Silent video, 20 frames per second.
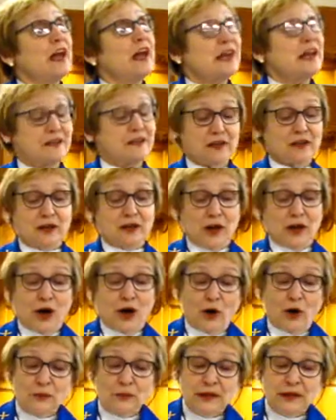that
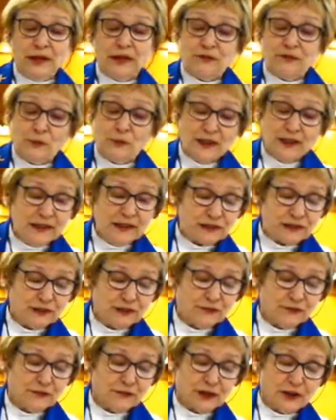only if we
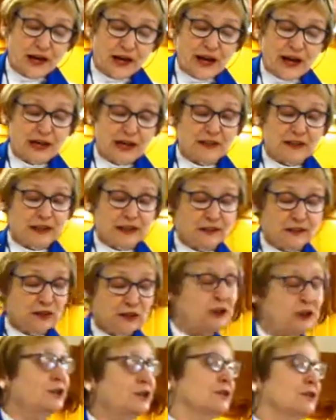listen for God
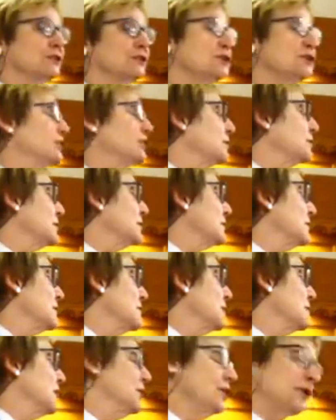in church,
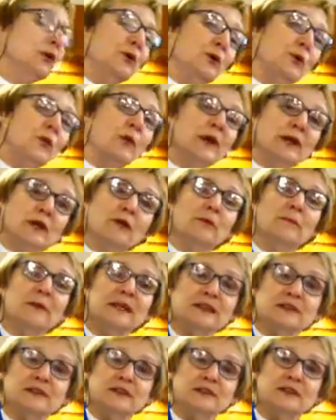we'll
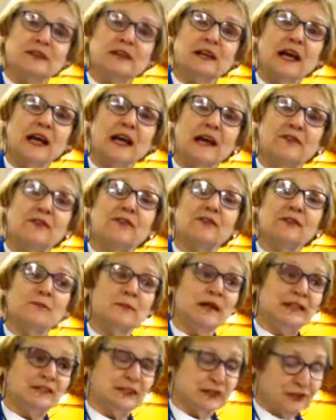miss half the
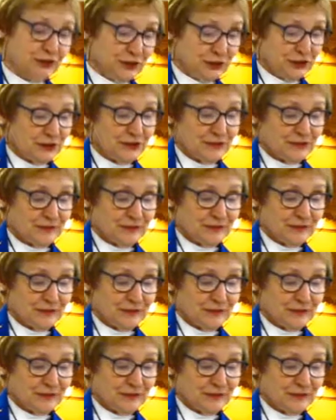message.